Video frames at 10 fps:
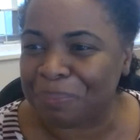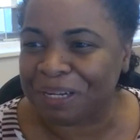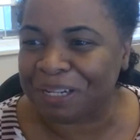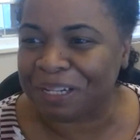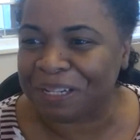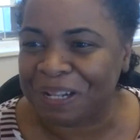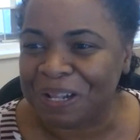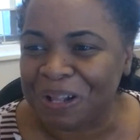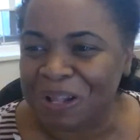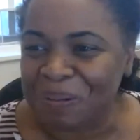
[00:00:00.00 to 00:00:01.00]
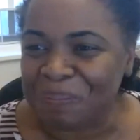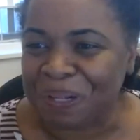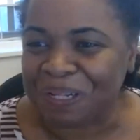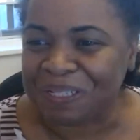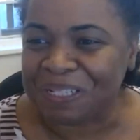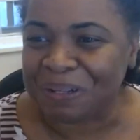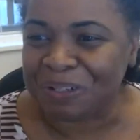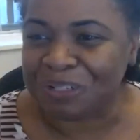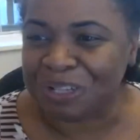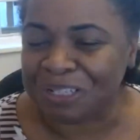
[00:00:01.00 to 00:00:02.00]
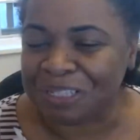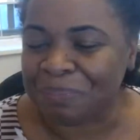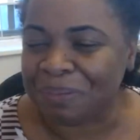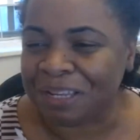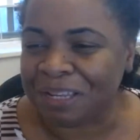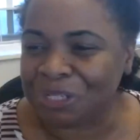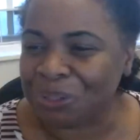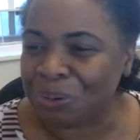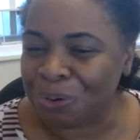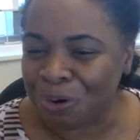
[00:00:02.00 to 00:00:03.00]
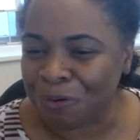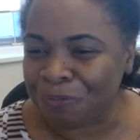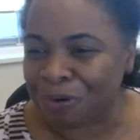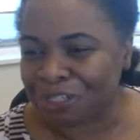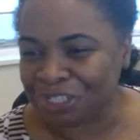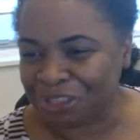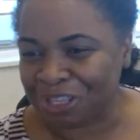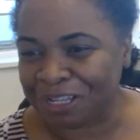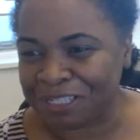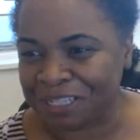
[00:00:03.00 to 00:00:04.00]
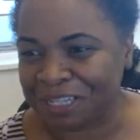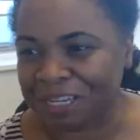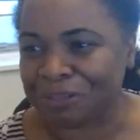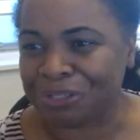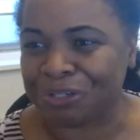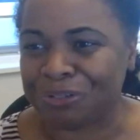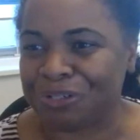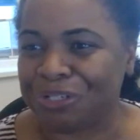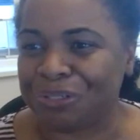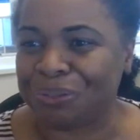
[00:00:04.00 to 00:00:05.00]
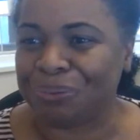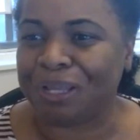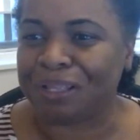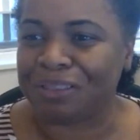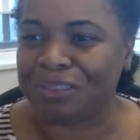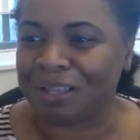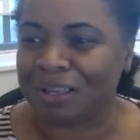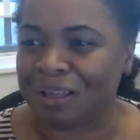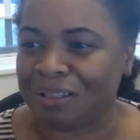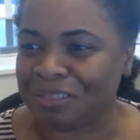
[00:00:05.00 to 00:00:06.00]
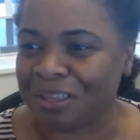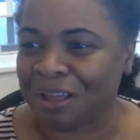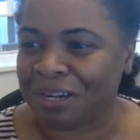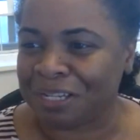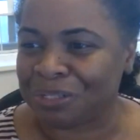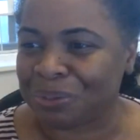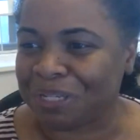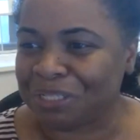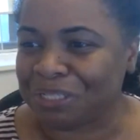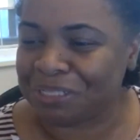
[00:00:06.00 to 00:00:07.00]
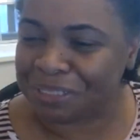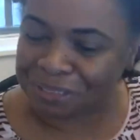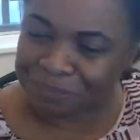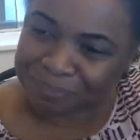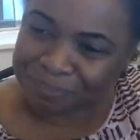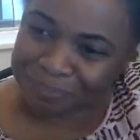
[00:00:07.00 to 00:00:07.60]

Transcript: it, but some initial overarching thoughts, and then I'll turn to the audience questions.